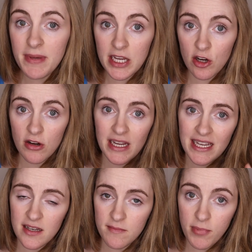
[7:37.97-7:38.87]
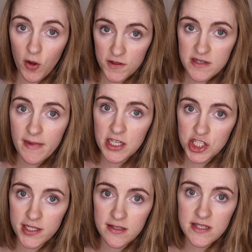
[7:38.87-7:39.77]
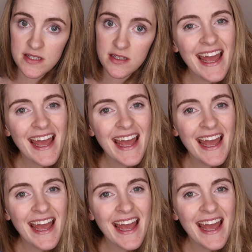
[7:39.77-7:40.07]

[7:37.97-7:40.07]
bigger in both dimensions,